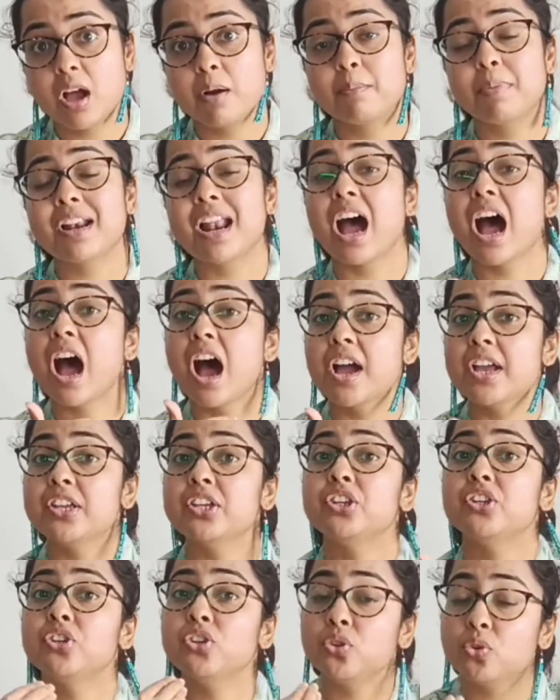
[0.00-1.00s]
But are
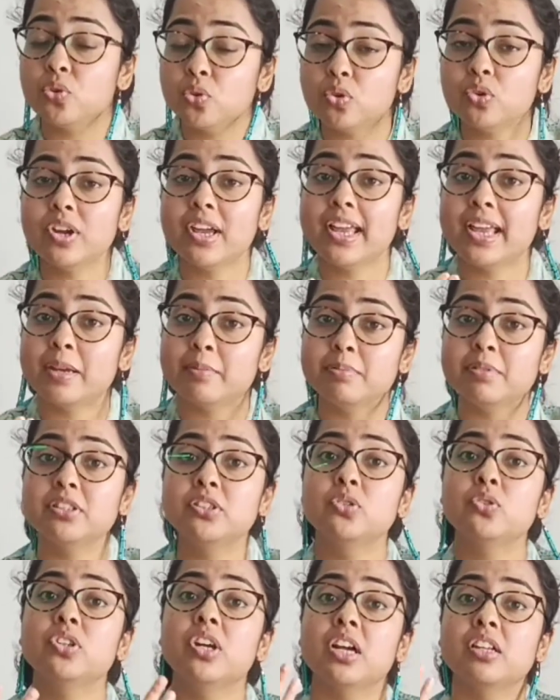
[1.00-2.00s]
you able
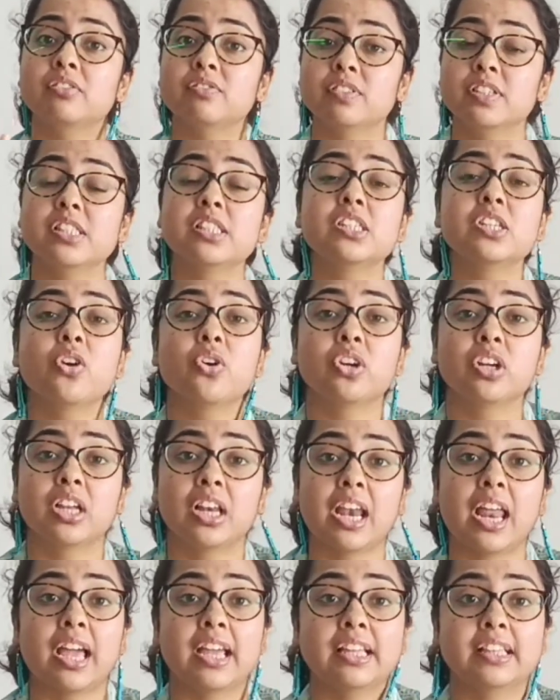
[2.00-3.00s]
to convince your
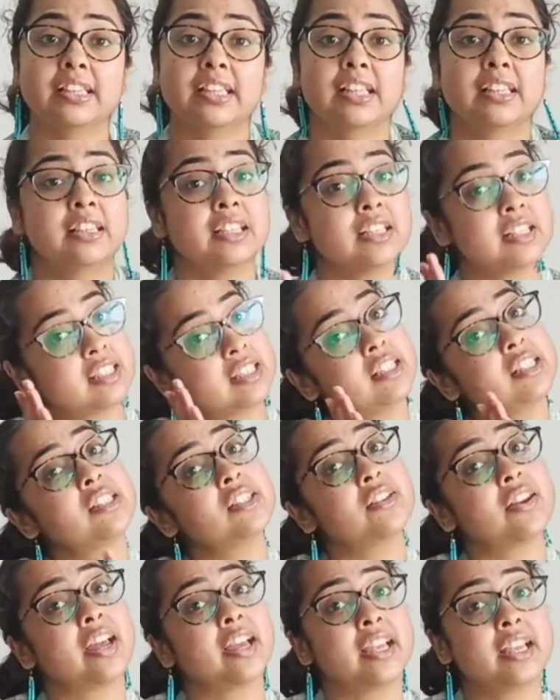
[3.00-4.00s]
client that this
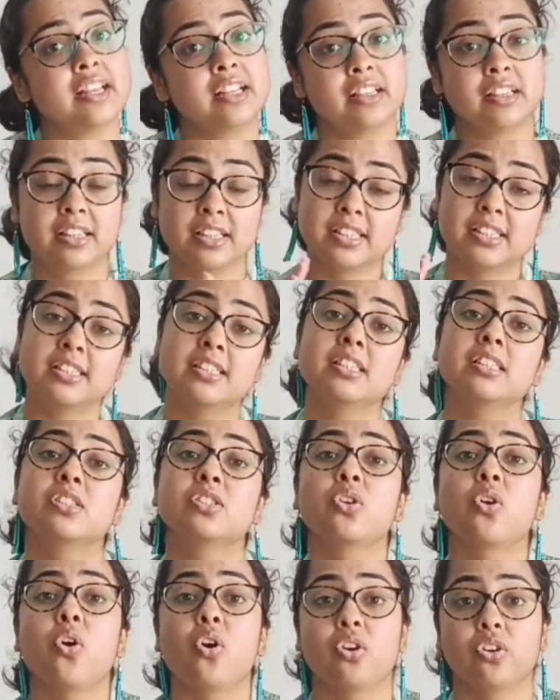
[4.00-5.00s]
is right, this
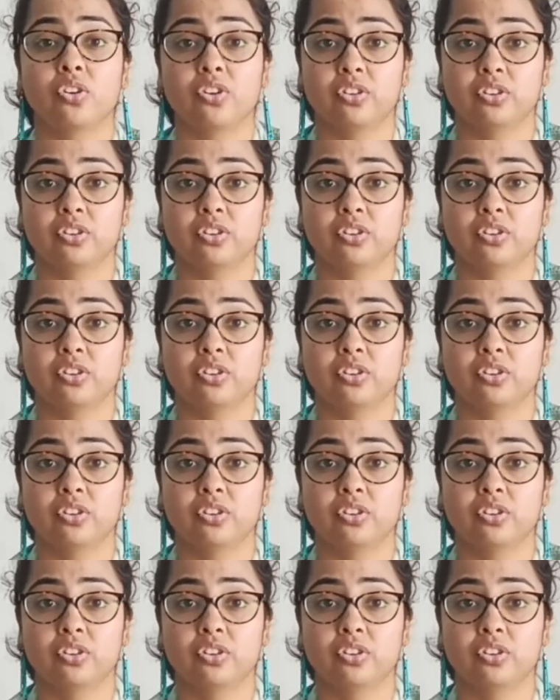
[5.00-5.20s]
is wrong?